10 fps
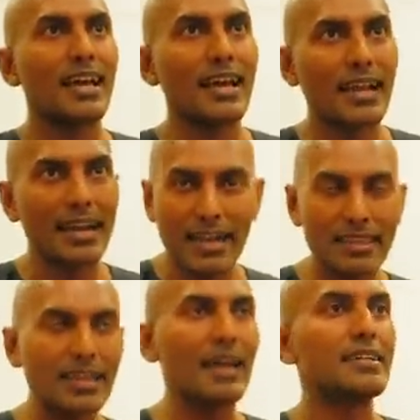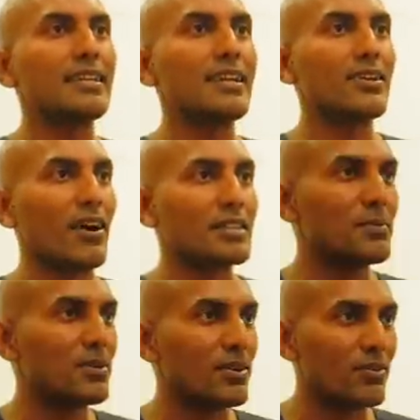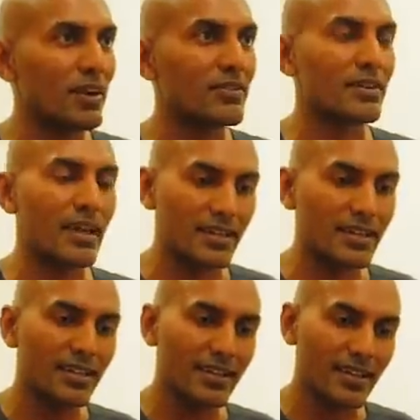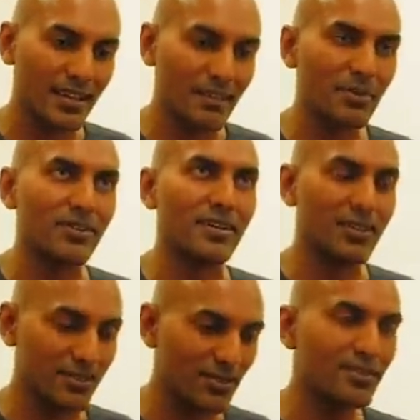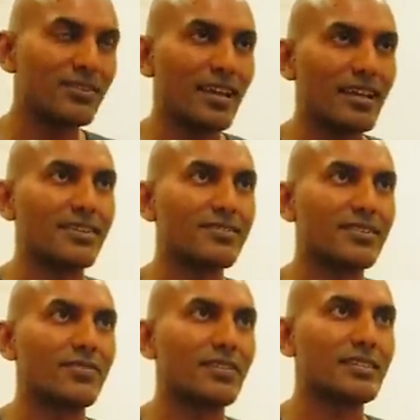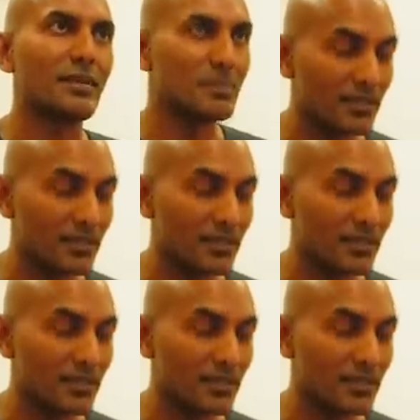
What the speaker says: and another until your husband or wife, hey, come on, it's going late, traffic jam.